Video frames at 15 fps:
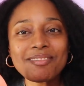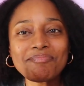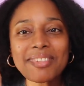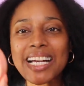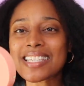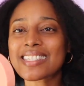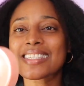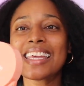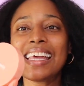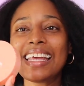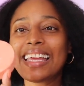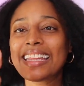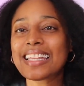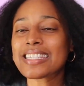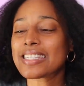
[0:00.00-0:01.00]
because
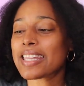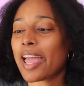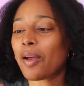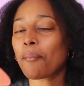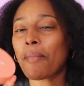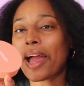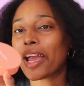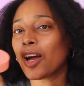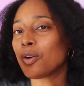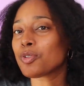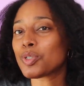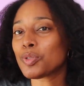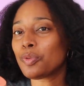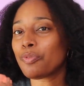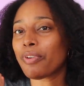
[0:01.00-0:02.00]
this is like my
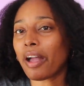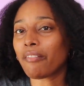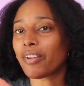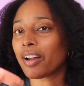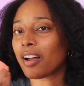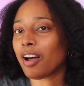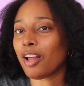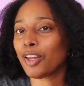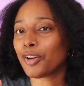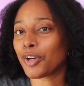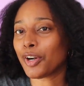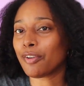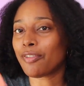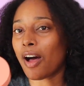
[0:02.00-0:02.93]
go-to favorite color of